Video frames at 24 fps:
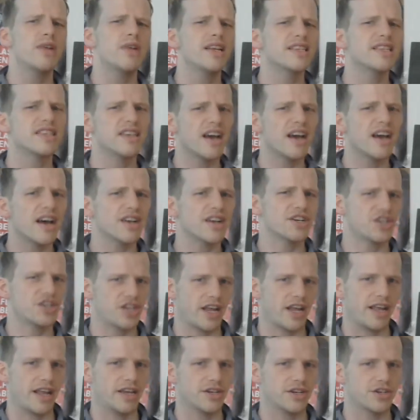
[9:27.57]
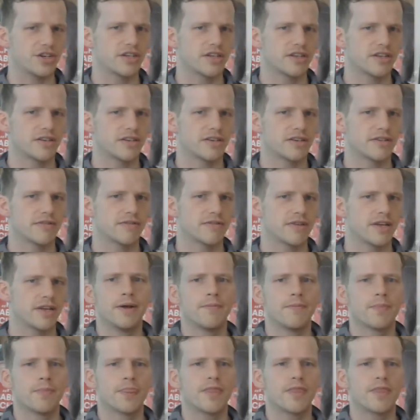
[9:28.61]
has not changed.
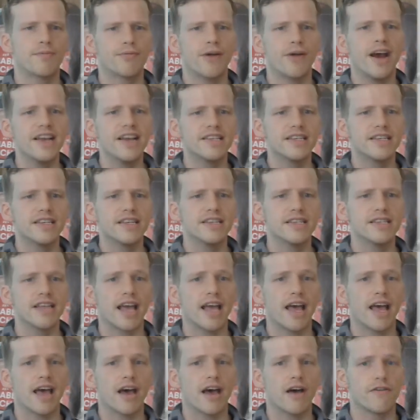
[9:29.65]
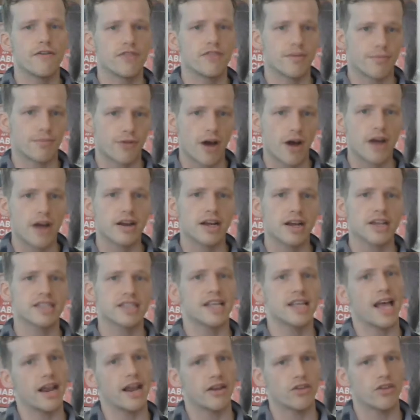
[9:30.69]
The prices of the
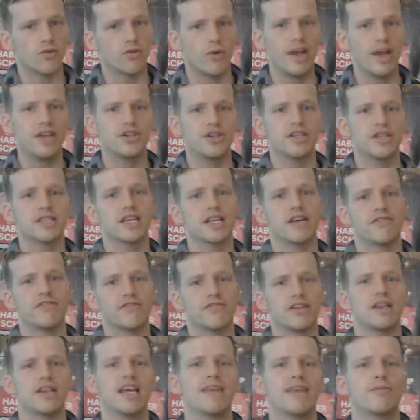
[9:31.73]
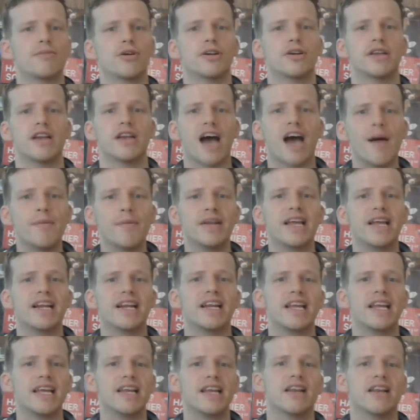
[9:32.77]
products and the wages of the labor
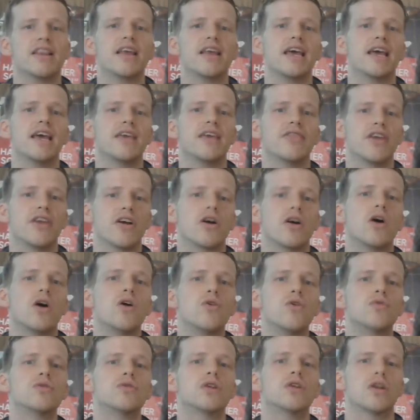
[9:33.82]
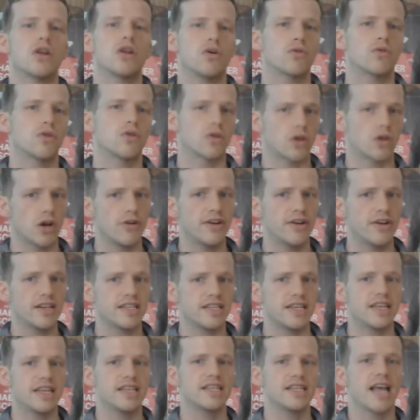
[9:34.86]
denominated in their own local
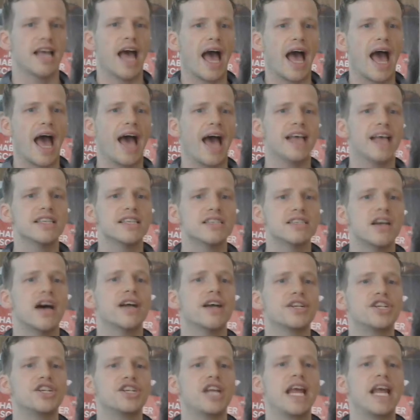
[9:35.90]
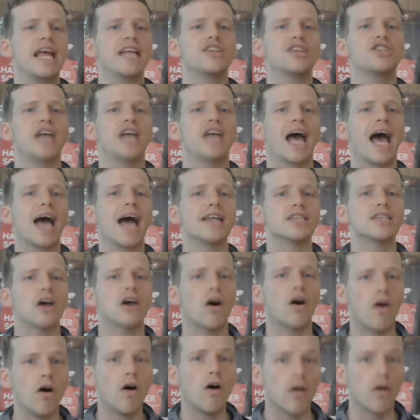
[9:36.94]
currencies has not changed at
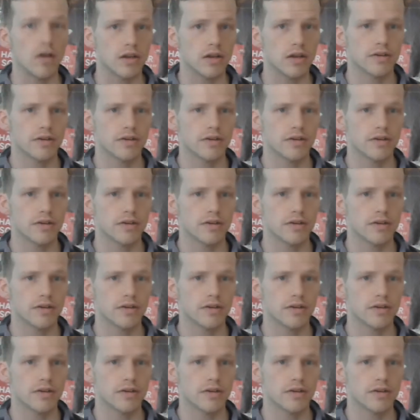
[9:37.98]
all.